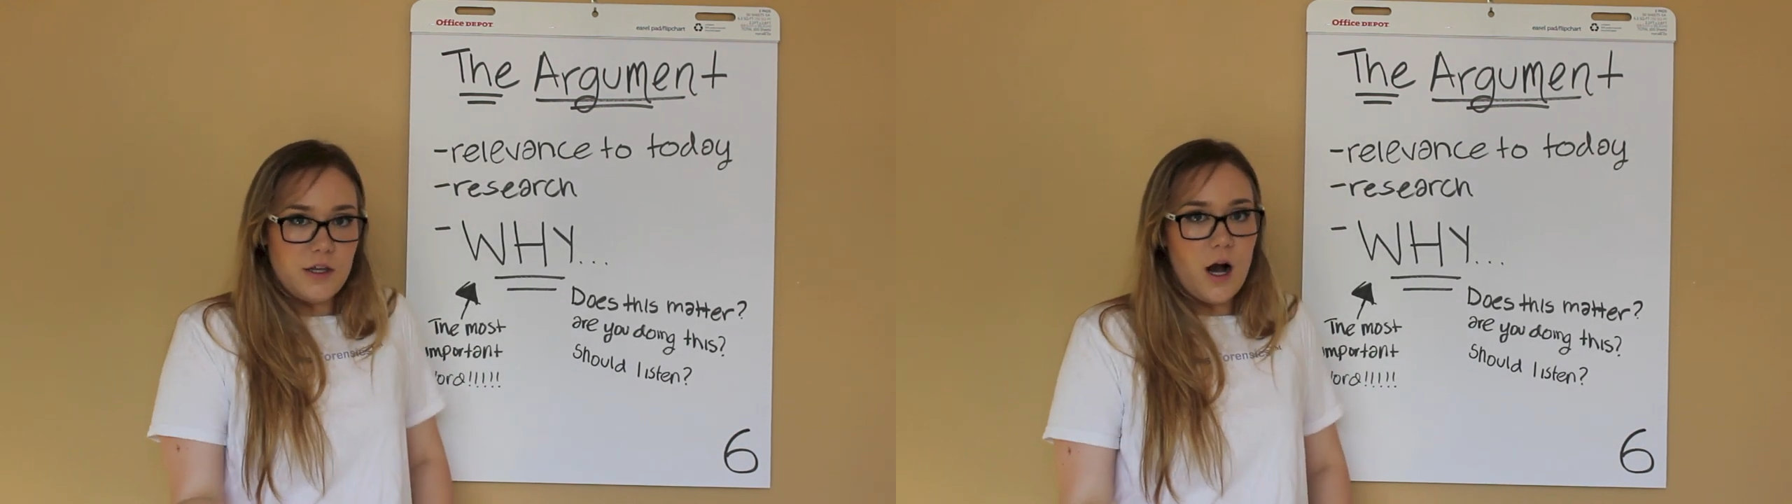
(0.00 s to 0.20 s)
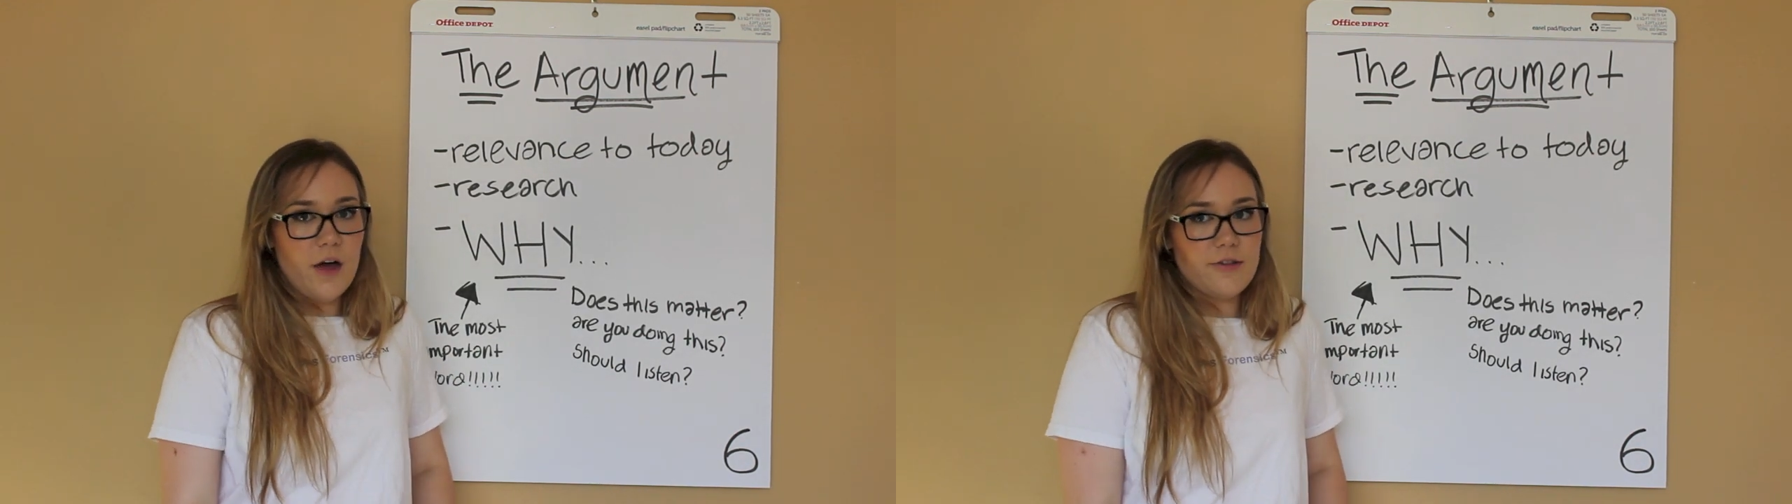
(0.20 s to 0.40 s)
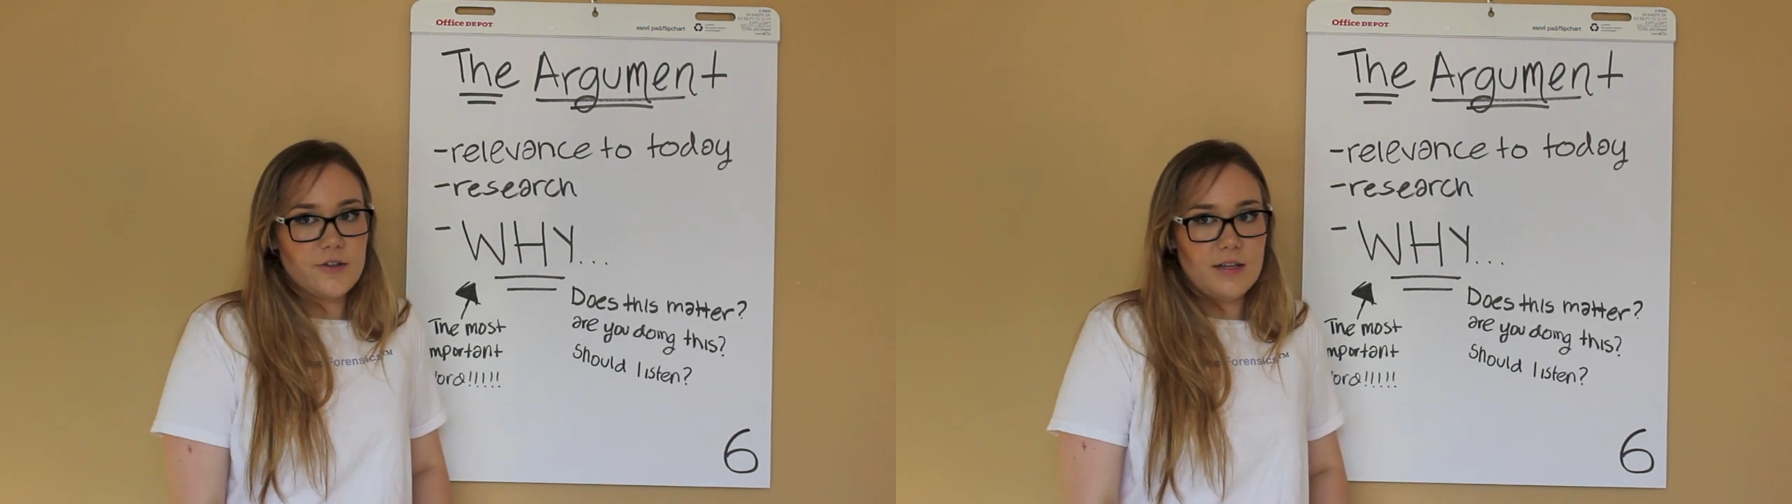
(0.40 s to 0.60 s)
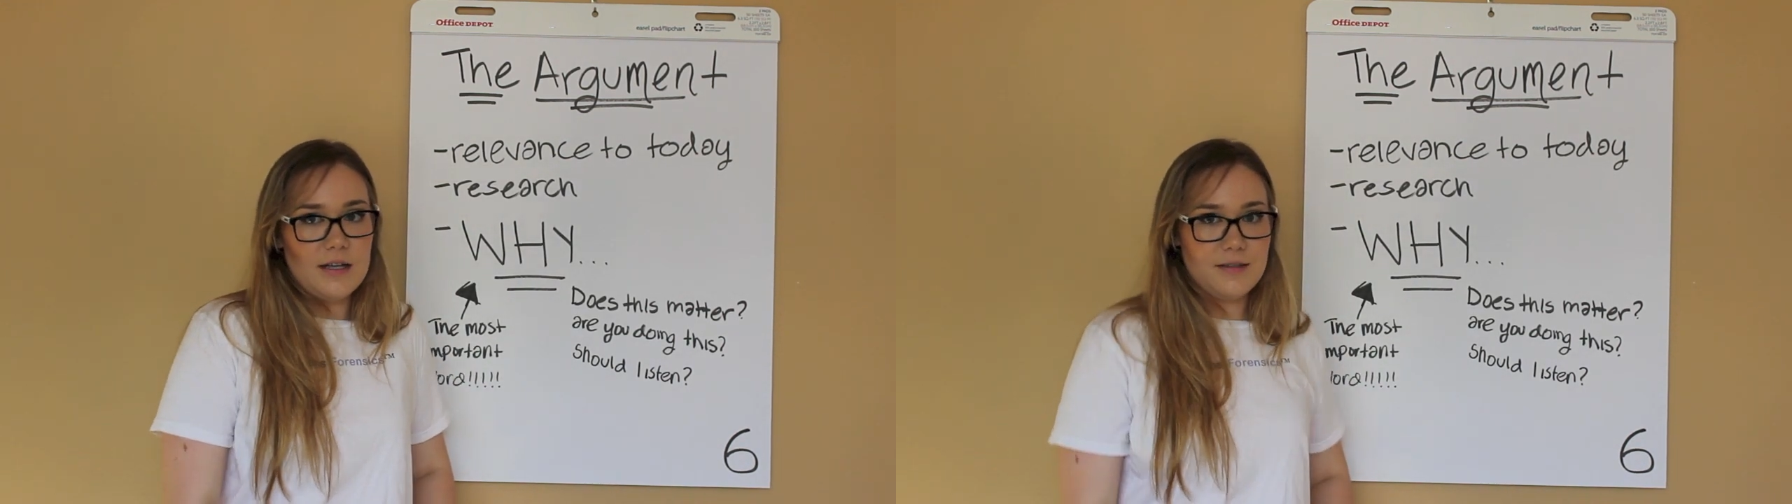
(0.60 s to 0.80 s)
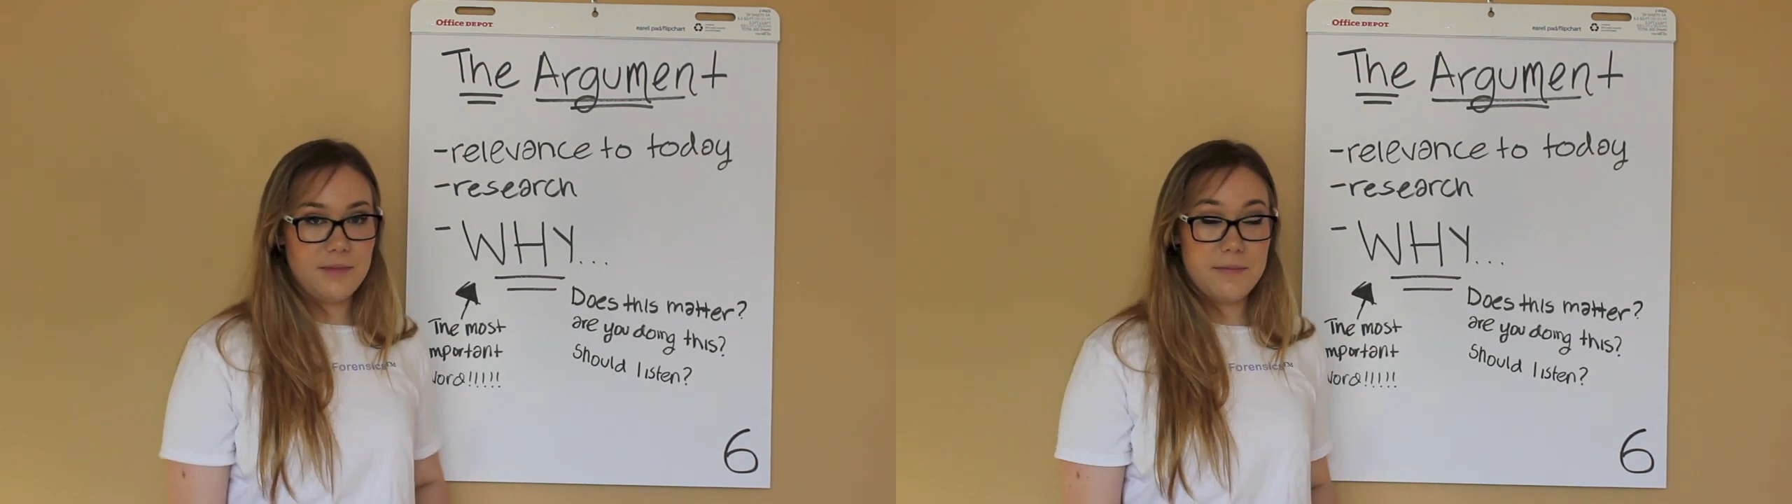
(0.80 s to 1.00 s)
the author
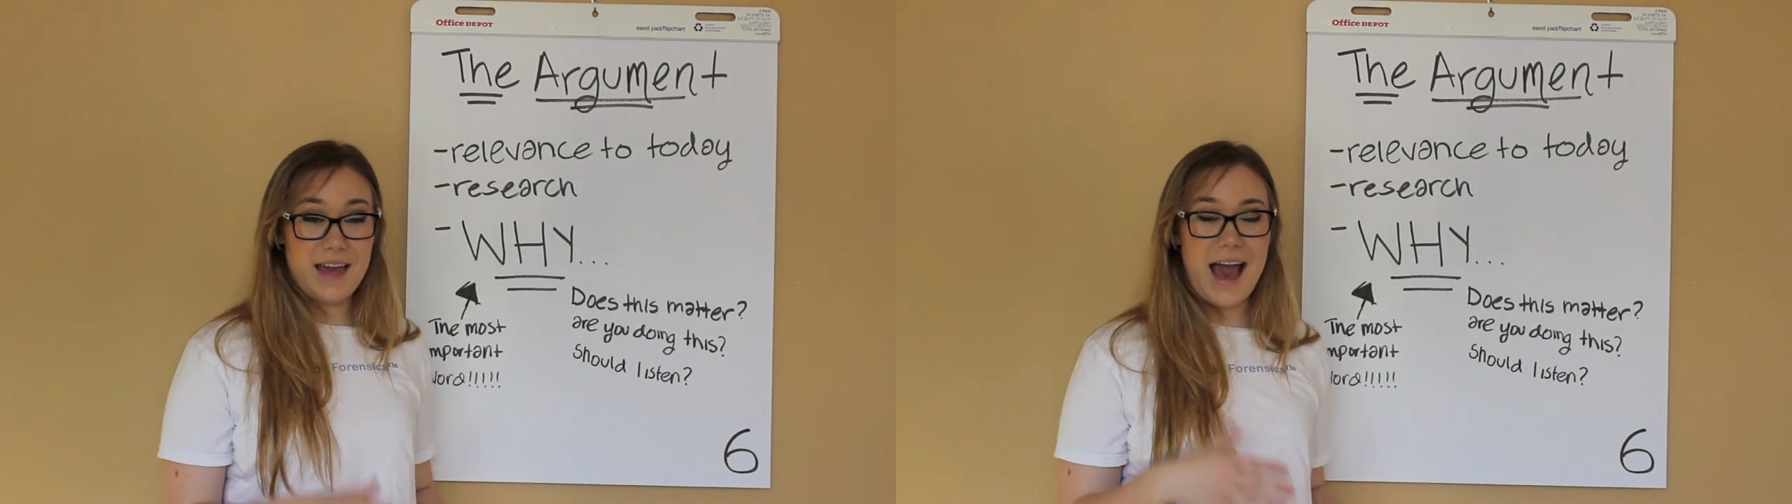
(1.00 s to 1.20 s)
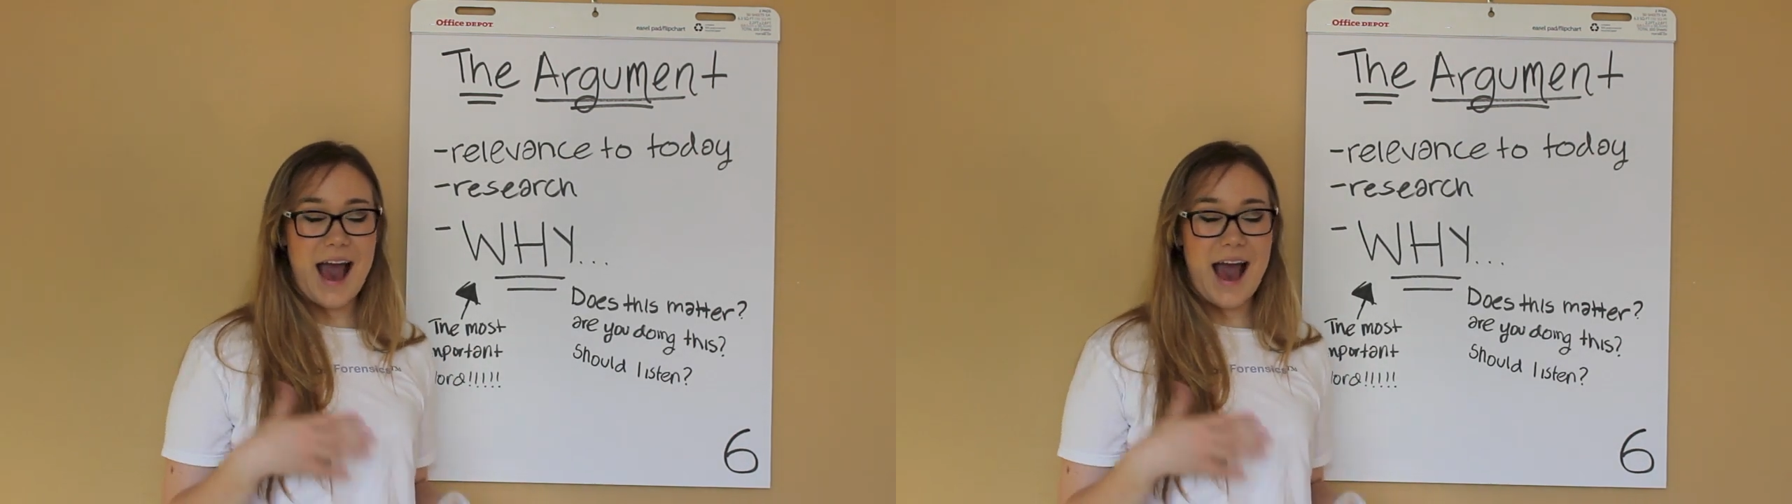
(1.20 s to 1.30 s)
says and maybe